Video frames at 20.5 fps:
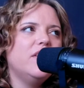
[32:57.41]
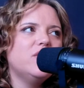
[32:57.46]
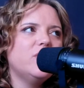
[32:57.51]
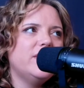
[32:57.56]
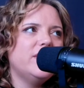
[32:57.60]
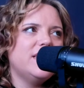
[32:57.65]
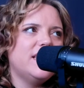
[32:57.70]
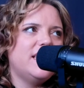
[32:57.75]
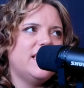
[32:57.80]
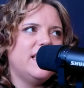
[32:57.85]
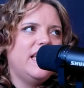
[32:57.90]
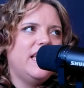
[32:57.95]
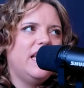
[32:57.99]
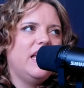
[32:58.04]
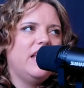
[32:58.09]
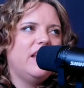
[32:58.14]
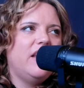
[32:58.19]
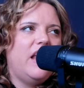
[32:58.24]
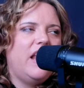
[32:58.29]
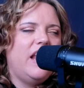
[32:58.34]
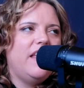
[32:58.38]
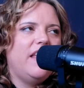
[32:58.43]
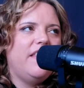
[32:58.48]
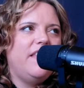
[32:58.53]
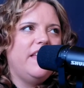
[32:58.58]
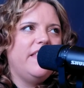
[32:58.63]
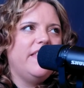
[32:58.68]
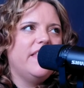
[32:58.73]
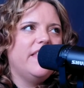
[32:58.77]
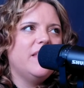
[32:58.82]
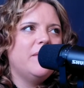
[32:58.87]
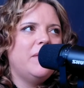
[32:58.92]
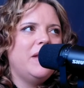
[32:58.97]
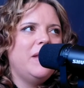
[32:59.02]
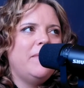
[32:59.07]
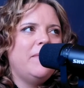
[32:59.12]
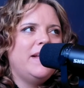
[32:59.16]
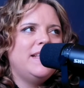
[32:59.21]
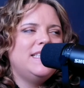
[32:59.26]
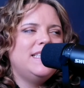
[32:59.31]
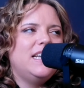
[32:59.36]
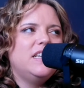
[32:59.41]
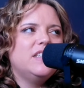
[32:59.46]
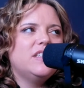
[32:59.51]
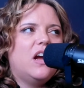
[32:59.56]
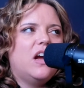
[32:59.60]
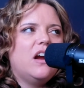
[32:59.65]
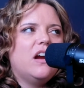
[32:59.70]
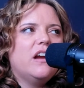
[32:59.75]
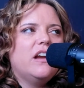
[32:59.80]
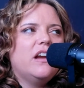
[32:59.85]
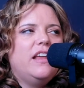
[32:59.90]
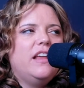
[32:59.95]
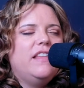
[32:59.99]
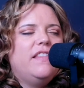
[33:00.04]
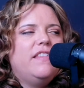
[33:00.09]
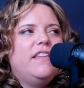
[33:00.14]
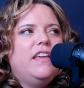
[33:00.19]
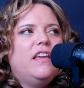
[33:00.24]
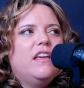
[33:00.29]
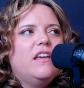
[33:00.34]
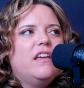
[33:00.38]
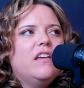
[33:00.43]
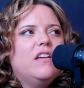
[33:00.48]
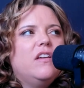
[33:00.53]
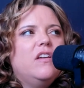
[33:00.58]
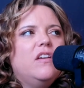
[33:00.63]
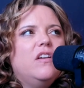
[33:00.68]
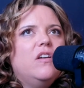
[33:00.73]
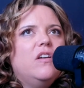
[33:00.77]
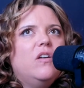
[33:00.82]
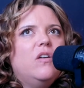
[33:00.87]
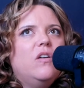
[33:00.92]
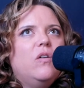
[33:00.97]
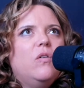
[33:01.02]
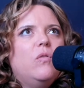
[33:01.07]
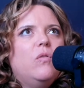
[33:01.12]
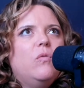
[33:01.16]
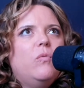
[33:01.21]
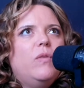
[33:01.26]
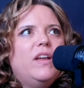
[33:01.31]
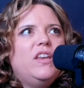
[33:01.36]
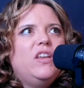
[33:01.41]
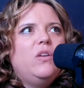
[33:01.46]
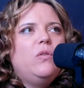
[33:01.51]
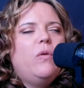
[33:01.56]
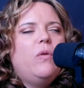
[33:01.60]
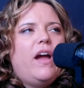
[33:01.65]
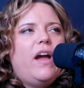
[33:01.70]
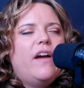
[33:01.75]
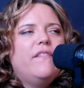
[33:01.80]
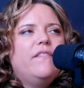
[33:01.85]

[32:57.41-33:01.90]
always a thing. And I think that the money mindset is hard. And I think when you have